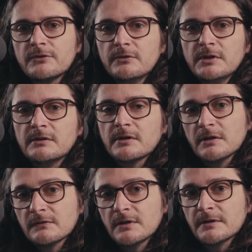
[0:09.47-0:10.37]
that you need to
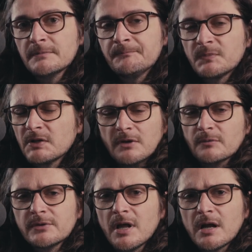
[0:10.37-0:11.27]
consider. It's not
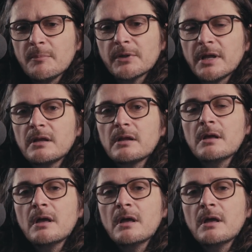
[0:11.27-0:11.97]
really that complicated.